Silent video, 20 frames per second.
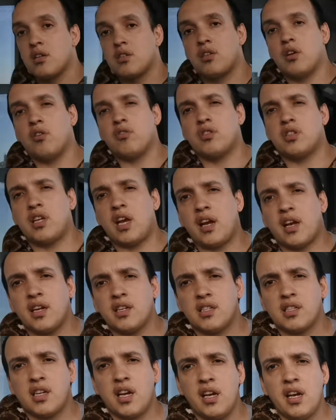So
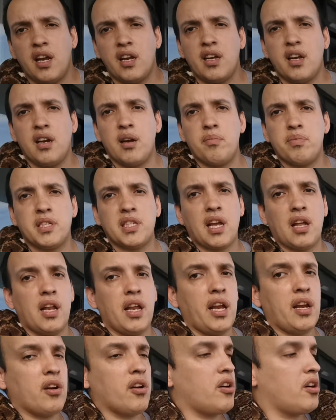Second Skin ended up
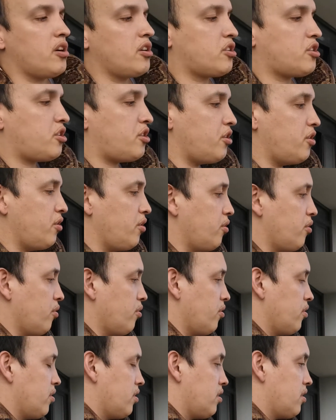selling her
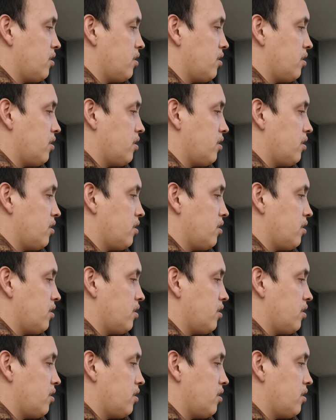to